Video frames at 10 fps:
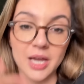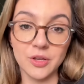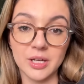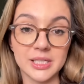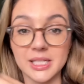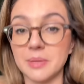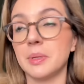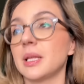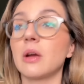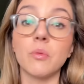And you could say something
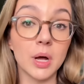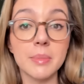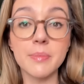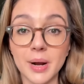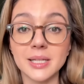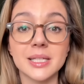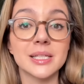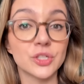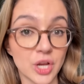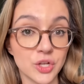like, well, my process
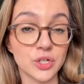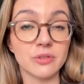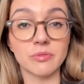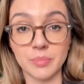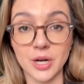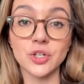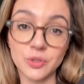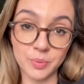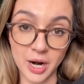changes from project to